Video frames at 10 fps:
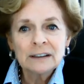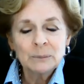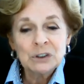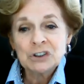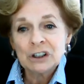
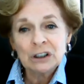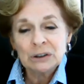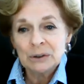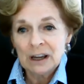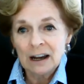which
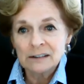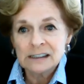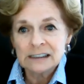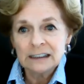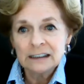include
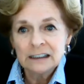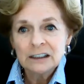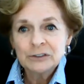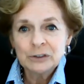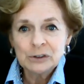housing,
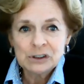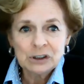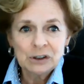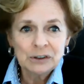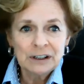food
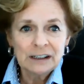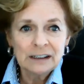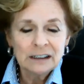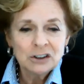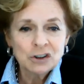security,
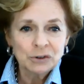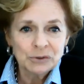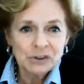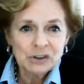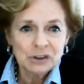
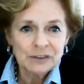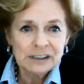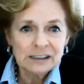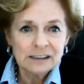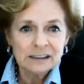children's
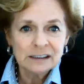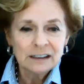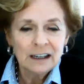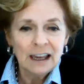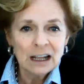services,
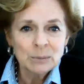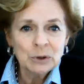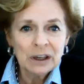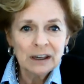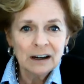
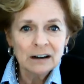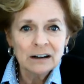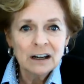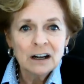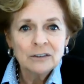animal
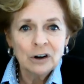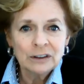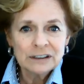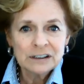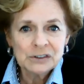care,
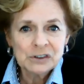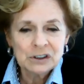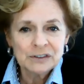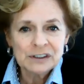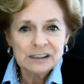volunteer
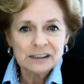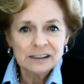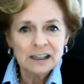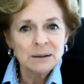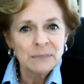
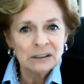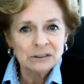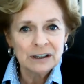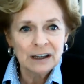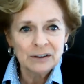services, and
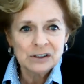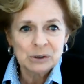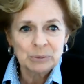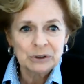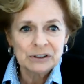mental health
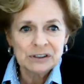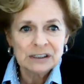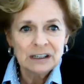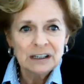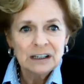supports.